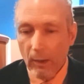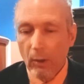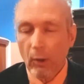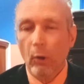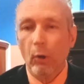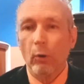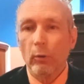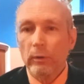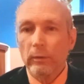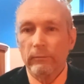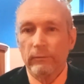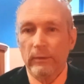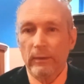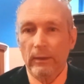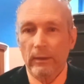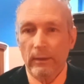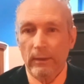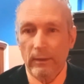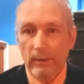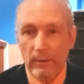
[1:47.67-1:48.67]
all of
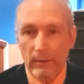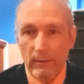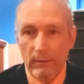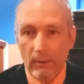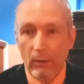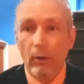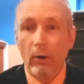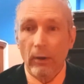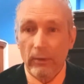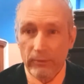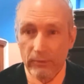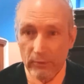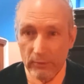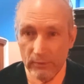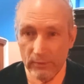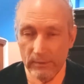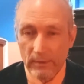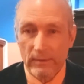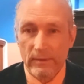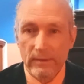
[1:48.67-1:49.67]
the
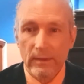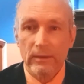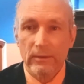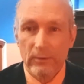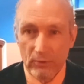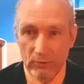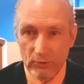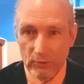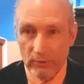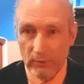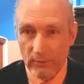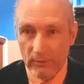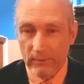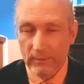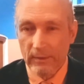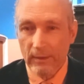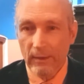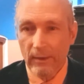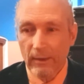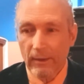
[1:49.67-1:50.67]
authors, the signatures